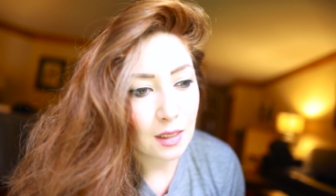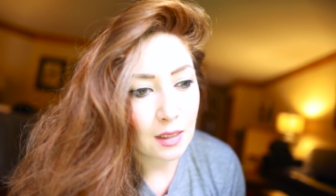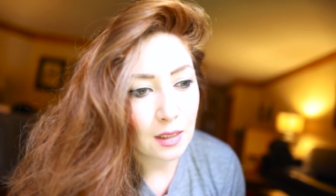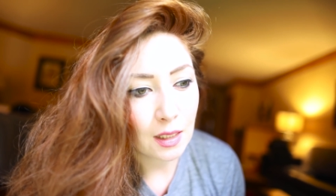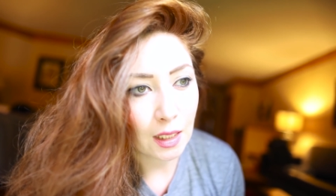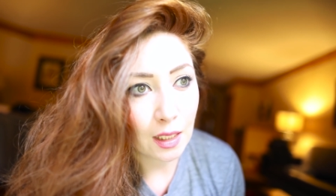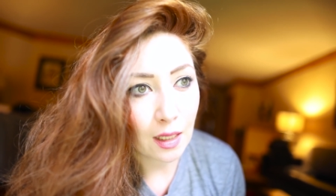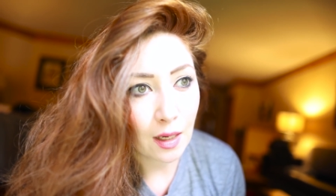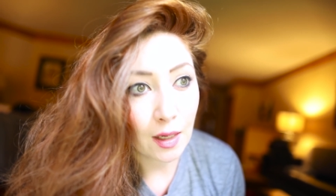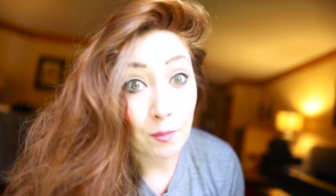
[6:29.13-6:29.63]

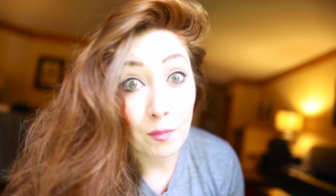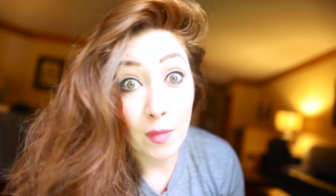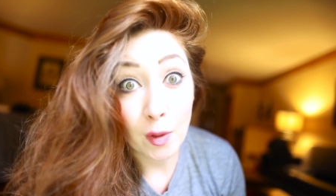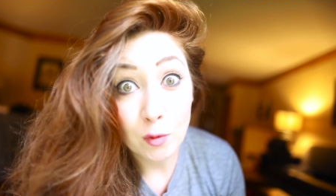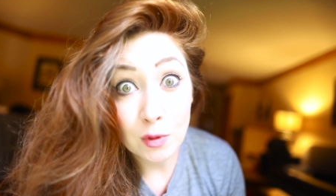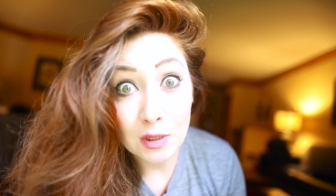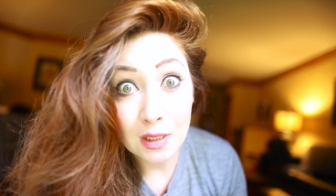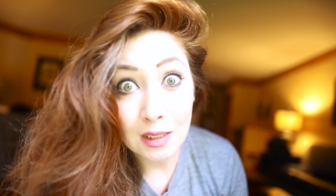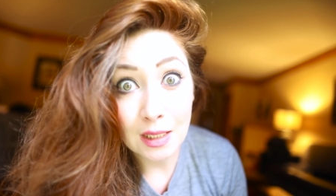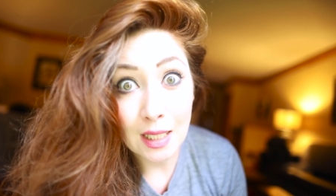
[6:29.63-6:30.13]
like a
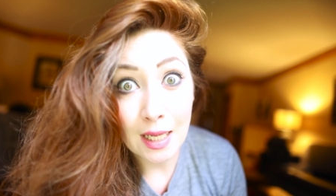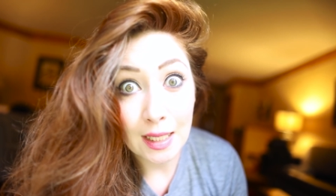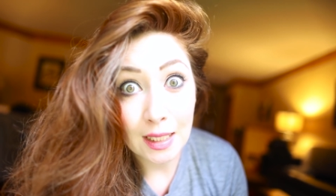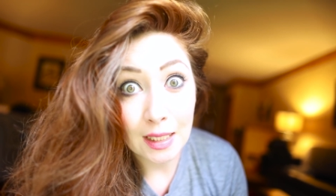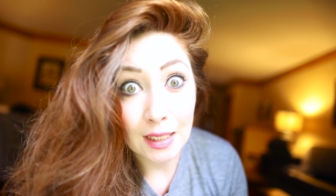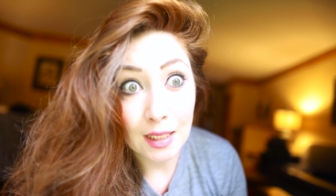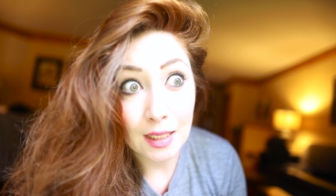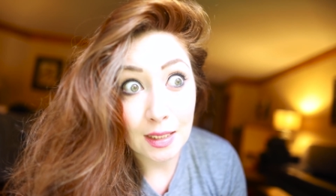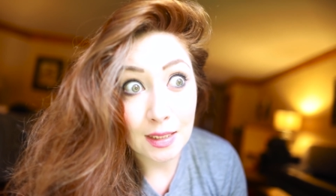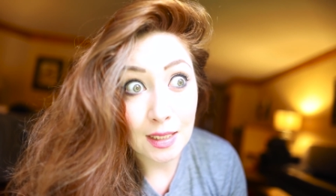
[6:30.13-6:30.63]
mountain
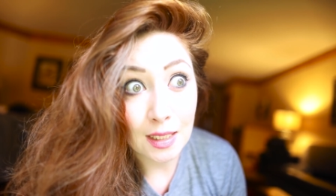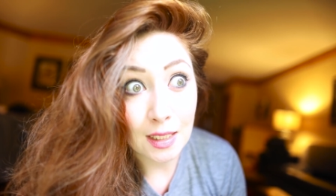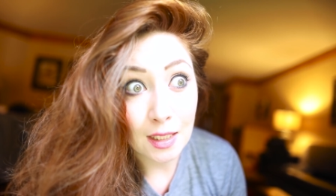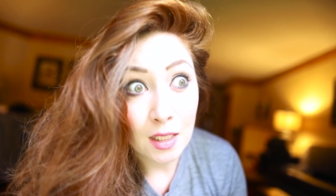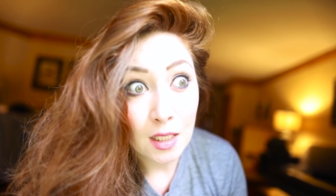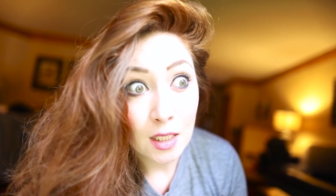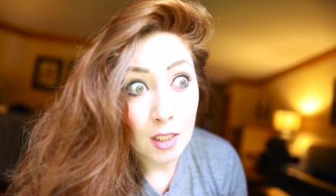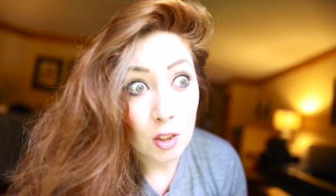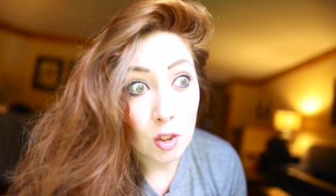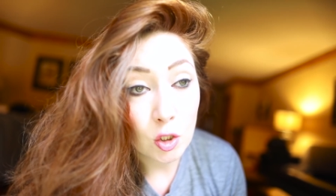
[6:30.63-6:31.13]
lion is a
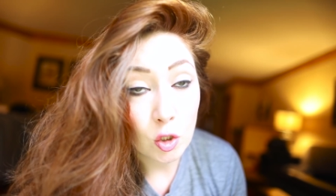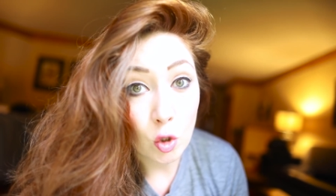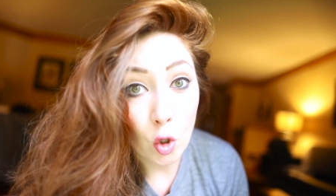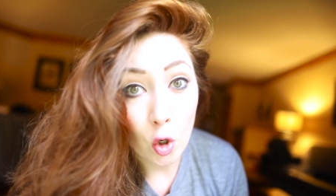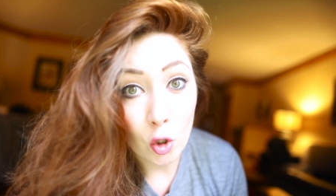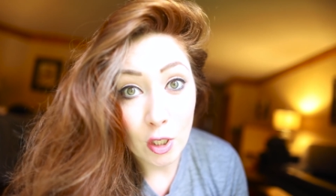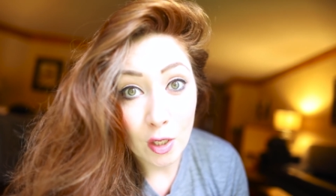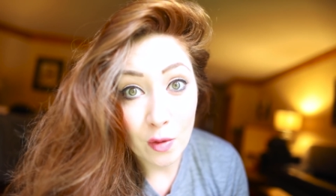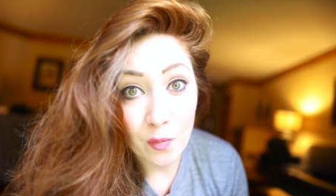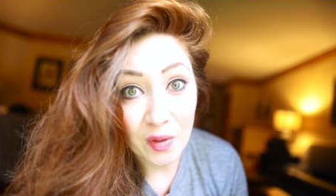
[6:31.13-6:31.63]

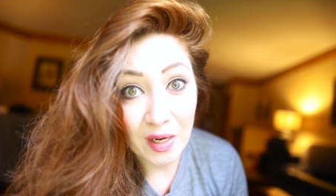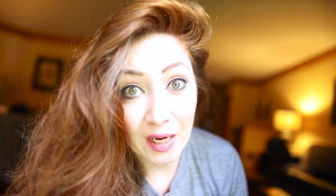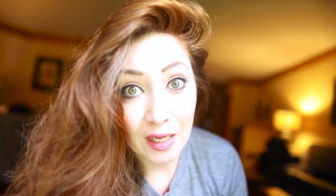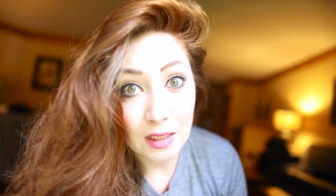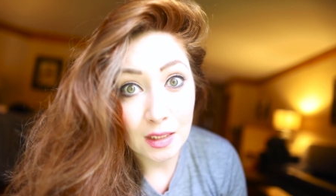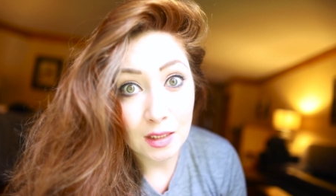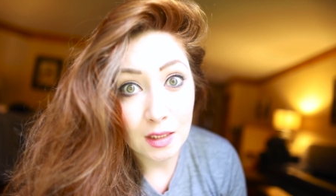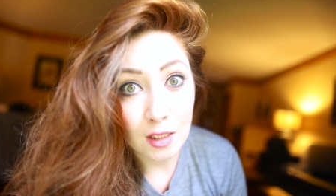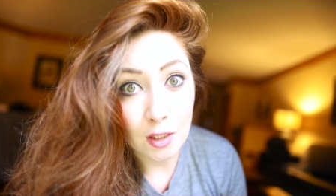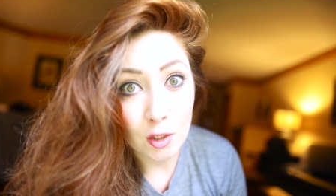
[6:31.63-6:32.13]
stalking
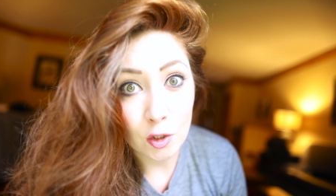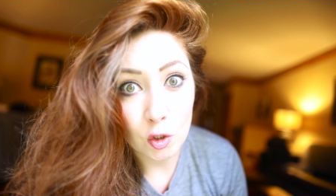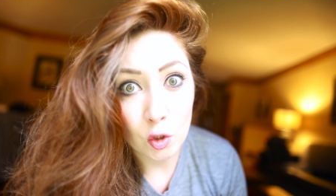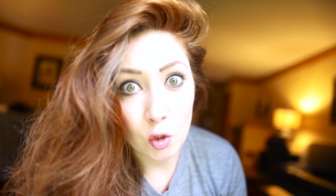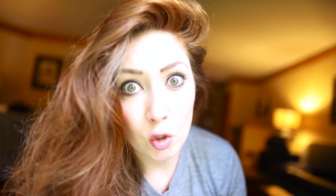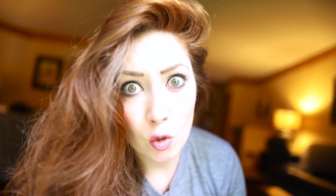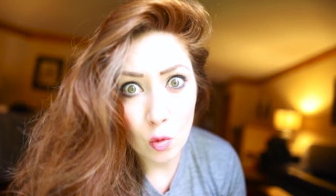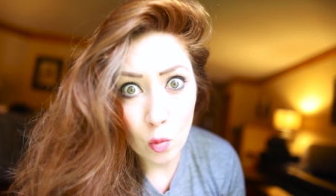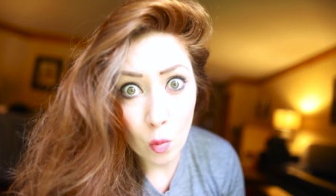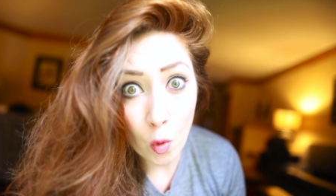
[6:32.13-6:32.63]
predator, so
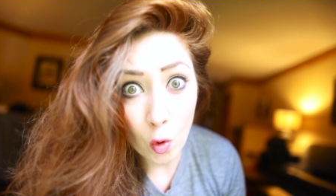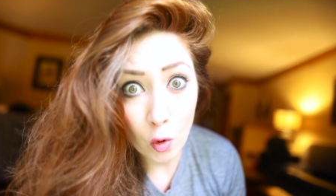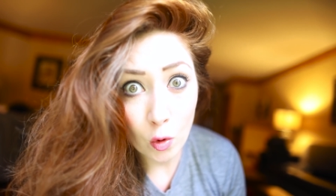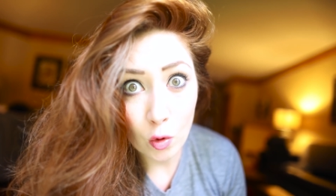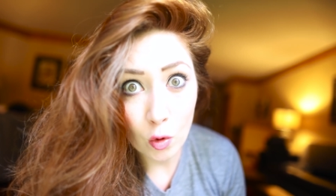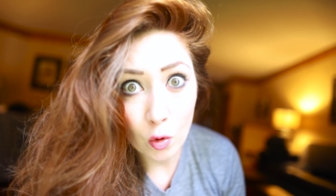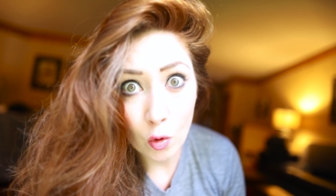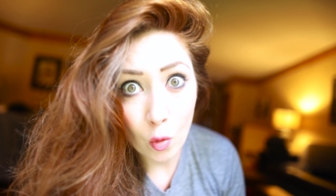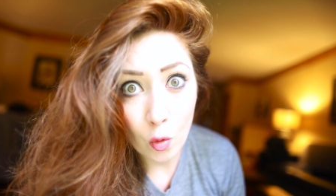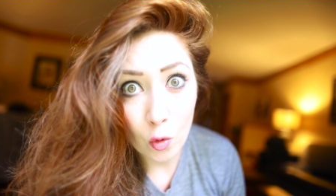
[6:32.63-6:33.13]
you
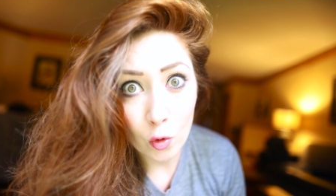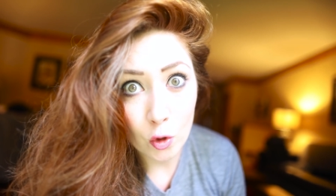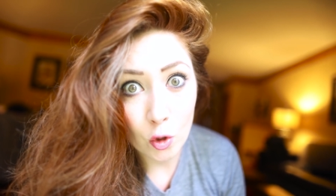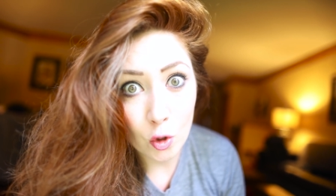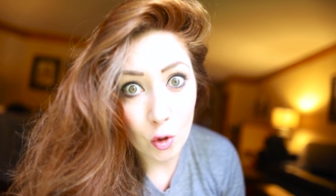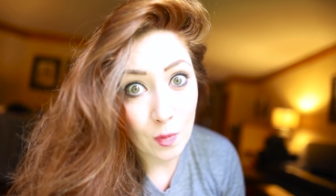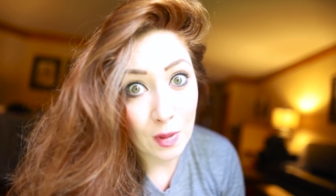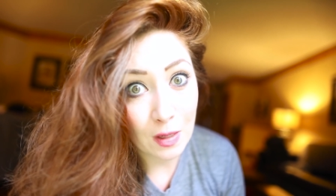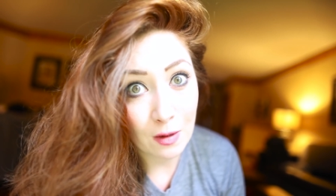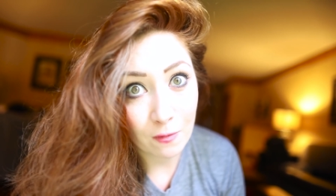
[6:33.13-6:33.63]
won't know
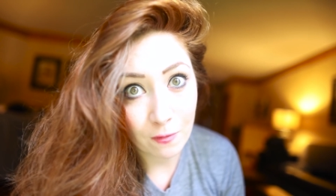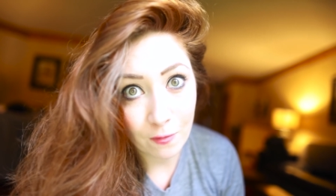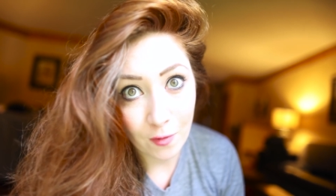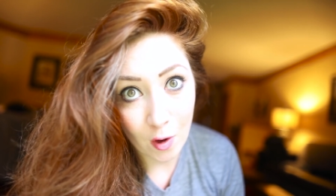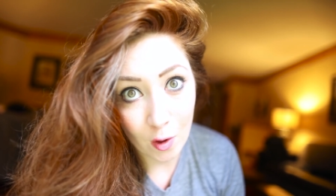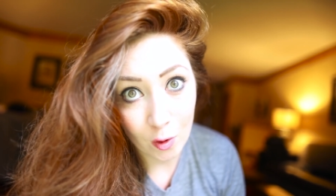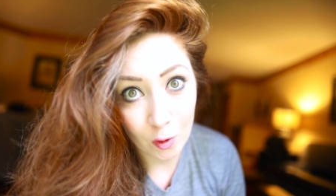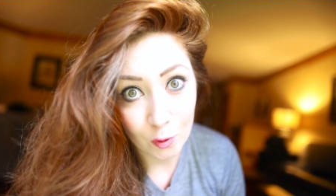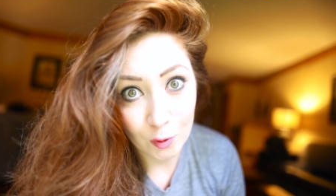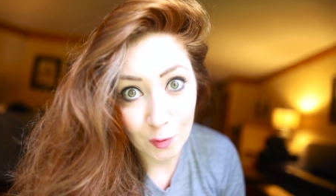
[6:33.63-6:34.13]
you're being
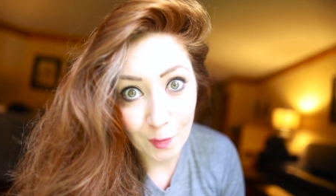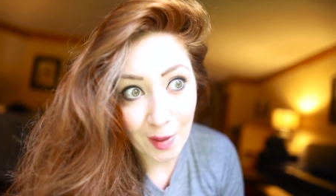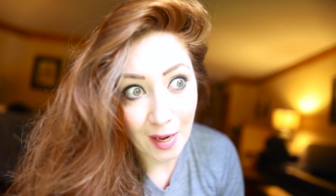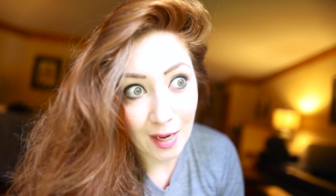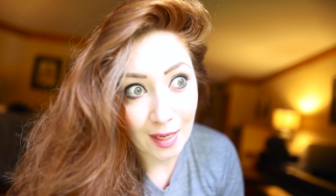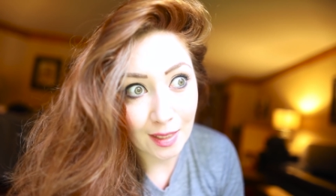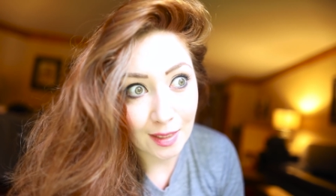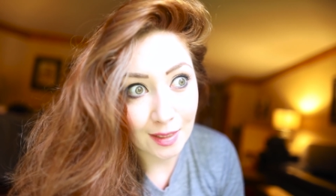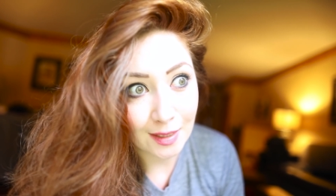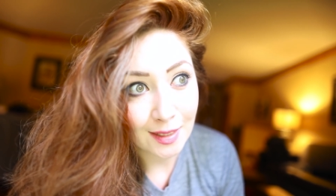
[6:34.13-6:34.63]
followed
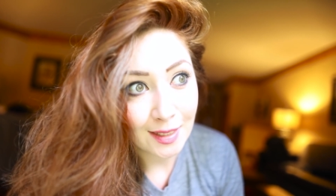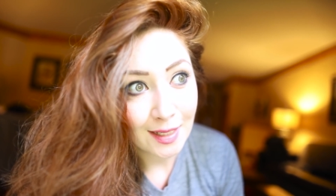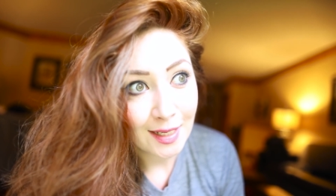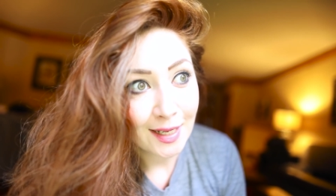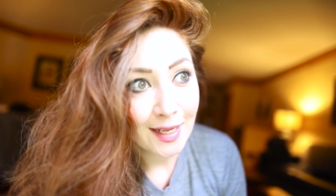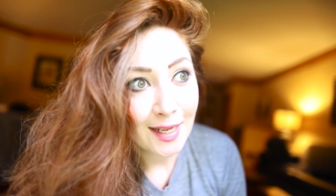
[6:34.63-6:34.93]
by it.